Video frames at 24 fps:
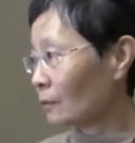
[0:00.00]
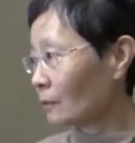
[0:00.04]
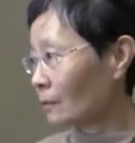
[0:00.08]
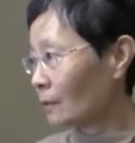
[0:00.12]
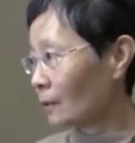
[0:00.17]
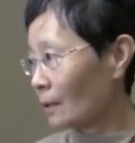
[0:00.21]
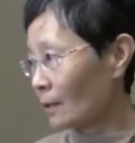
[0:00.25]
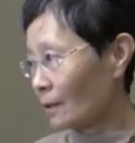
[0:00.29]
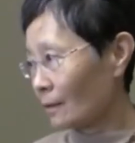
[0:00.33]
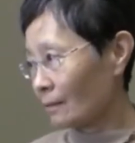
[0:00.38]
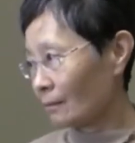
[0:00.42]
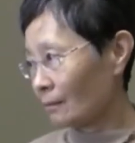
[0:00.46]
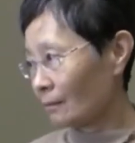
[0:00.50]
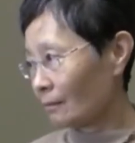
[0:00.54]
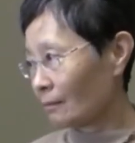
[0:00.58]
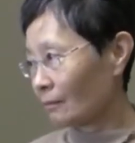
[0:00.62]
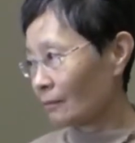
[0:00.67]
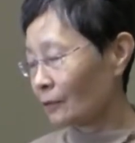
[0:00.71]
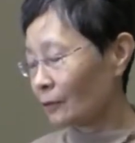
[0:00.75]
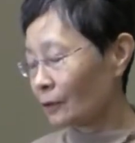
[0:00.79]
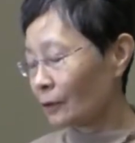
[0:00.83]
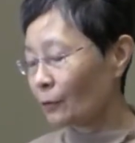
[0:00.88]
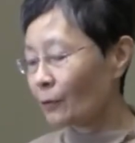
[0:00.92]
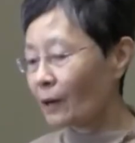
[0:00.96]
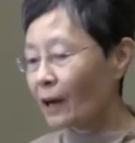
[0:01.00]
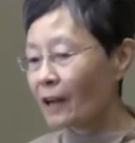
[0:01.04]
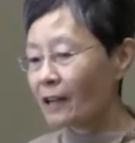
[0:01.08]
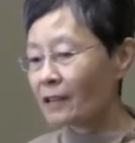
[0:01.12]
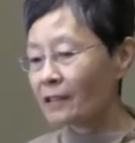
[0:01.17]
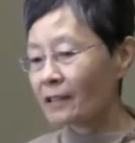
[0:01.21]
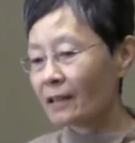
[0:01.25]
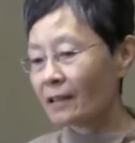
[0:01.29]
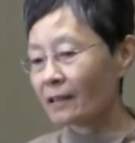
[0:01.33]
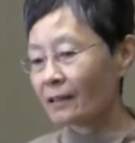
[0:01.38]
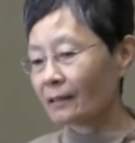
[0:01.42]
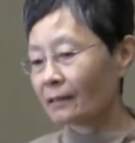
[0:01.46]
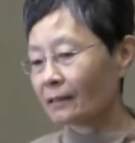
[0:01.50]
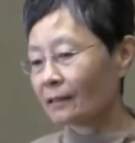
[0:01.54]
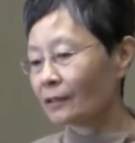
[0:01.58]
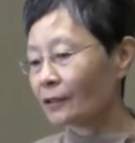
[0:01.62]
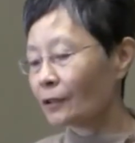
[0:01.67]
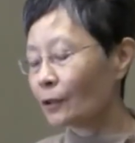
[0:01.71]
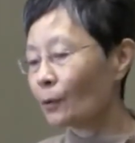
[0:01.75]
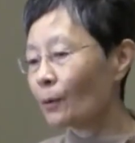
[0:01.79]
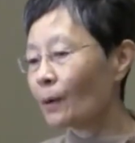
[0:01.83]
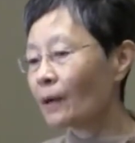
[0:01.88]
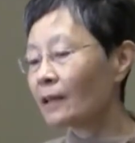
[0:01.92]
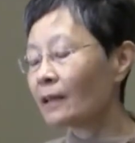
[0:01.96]
um, rising.
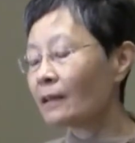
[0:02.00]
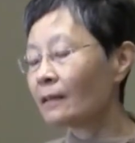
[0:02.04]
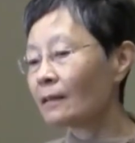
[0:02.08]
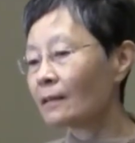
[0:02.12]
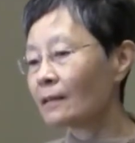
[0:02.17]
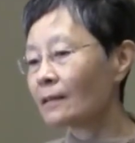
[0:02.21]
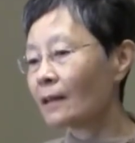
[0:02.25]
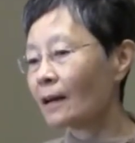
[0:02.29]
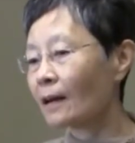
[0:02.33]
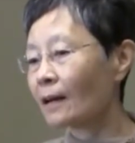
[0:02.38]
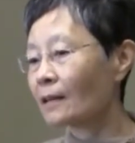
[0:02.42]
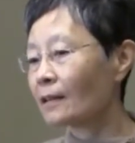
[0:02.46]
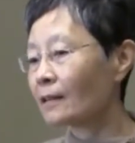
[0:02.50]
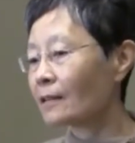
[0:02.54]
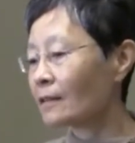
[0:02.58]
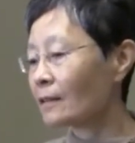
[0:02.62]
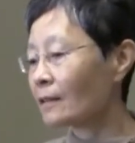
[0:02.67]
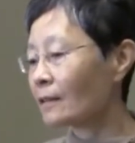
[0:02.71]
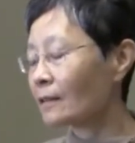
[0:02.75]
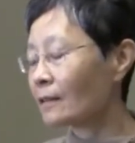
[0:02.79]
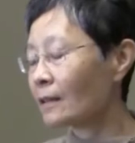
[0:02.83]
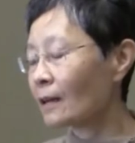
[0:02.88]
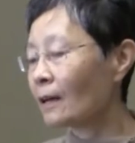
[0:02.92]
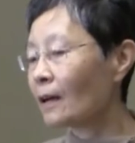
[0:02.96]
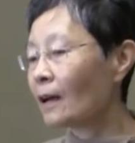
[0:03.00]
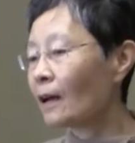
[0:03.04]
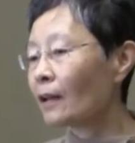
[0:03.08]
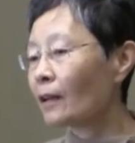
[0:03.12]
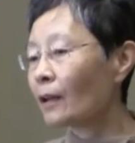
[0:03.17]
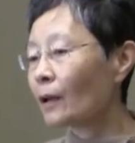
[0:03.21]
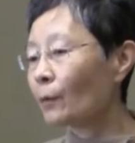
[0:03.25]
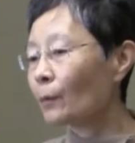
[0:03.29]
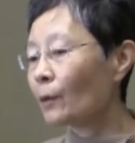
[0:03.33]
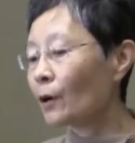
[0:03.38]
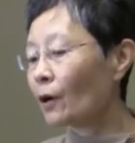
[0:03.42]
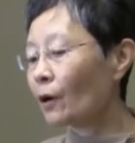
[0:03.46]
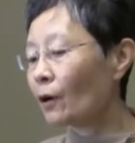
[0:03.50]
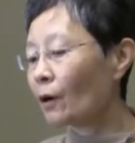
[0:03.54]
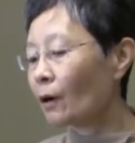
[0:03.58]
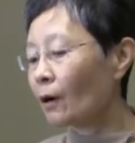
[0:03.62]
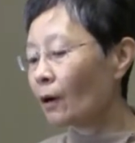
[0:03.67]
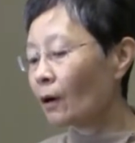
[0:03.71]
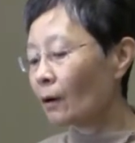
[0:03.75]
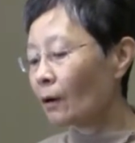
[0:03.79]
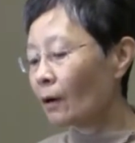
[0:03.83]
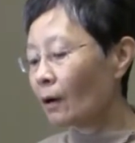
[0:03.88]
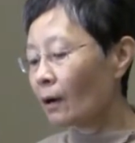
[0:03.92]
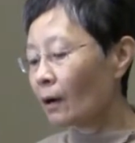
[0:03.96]
So what they decided is they
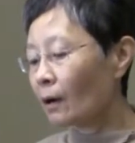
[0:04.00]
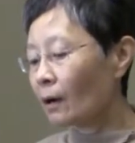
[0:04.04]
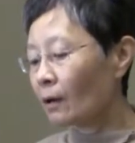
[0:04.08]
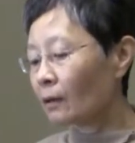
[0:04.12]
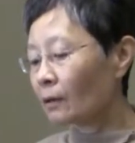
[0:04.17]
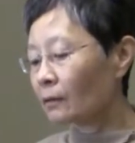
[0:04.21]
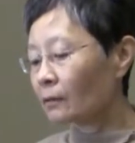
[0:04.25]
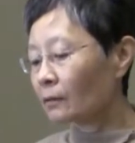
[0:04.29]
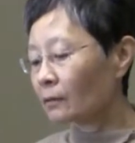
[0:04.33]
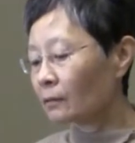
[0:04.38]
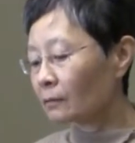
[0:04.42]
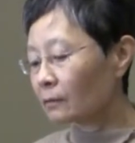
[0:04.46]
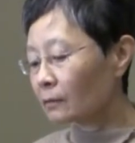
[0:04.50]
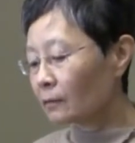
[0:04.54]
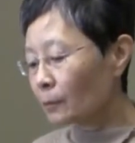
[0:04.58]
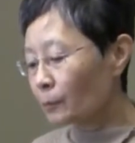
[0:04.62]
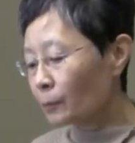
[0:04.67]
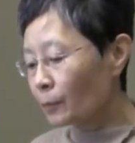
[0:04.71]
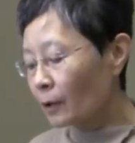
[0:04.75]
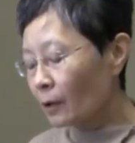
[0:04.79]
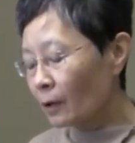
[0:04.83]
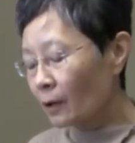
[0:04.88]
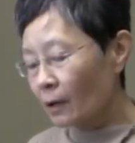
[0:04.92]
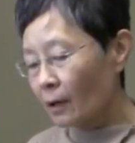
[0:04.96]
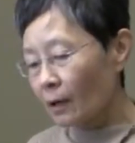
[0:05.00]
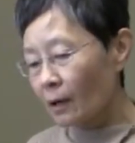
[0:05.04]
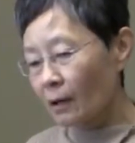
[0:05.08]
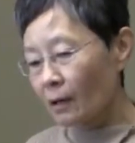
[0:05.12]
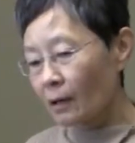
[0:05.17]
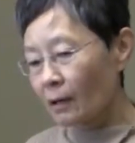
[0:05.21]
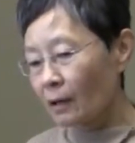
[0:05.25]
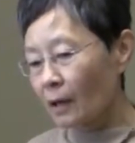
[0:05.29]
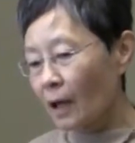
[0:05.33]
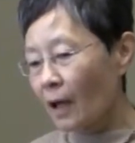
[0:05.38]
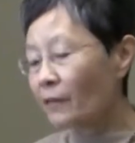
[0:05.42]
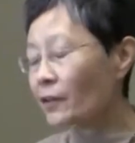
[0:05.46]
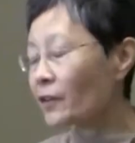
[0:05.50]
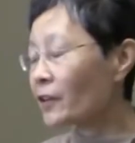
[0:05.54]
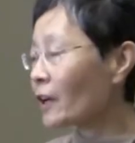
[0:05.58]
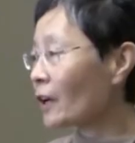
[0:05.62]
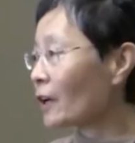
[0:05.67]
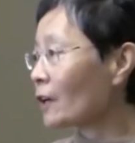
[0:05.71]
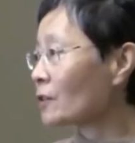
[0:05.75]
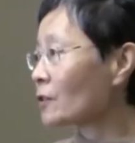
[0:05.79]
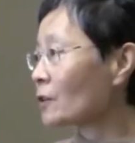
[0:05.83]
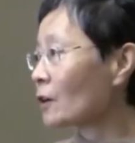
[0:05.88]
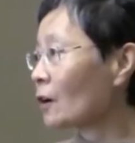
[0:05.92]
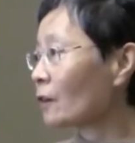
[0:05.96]
were uh, uh,
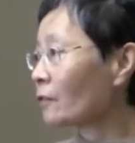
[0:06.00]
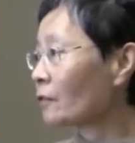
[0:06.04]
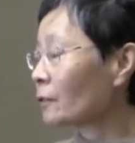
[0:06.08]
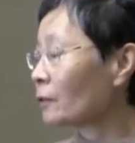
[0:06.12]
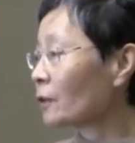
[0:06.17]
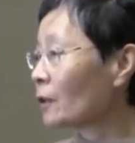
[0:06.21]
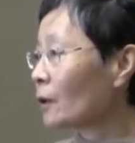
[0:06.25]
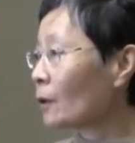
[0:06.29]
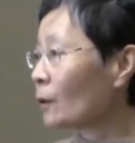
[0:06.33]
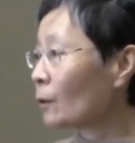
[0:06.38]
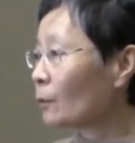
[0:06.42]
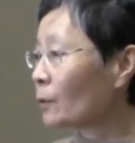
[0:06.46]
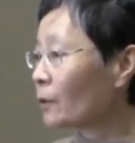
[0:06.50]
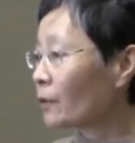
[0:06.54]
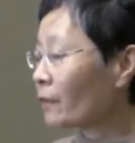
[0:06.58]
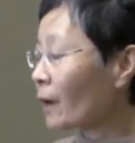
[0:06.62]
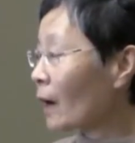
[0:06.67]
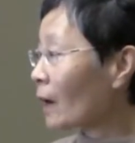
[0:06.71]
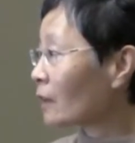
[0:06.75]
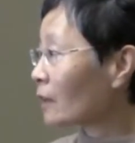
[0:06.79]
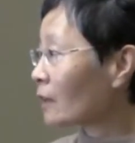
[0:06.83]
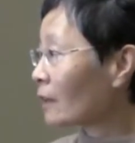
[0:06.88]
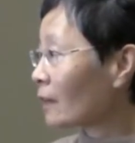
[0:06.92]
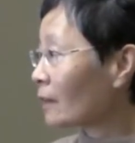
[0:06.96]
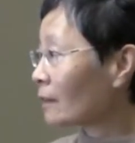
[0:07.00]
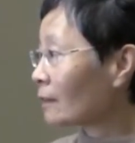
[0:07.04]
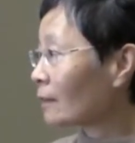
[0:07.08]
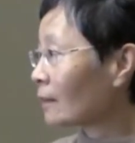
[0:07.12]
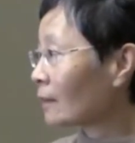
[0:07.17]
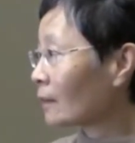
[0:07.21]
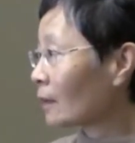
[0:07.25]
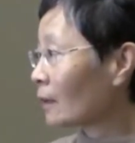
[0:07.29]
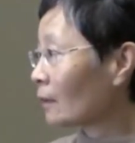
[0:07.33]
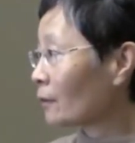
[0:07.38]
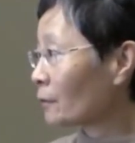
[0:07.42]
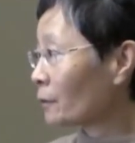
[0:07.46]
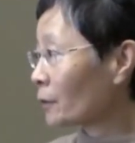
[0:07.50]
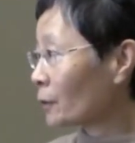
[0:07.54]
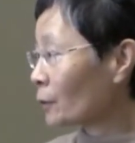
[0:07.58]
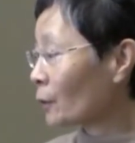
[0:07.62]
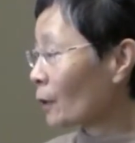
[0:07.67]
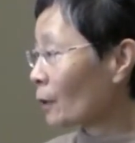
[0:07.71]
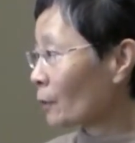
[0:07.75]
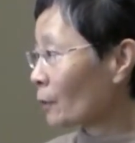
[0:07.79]
advocates of reviving the feudal